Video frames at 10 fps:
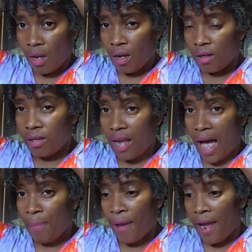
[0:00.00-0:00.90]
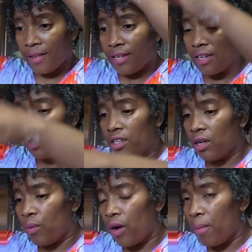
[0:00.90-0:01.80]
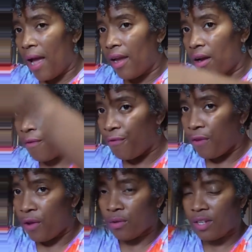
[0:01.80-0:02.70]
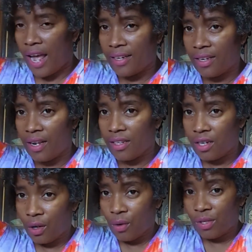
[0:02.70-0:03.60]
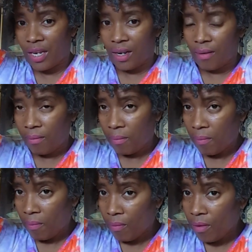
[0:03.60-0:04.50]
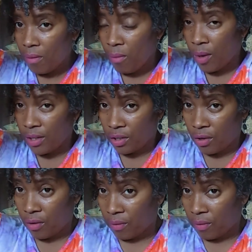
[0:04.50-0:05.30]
See, I pay attention to where my hair feels like it's losing moisture.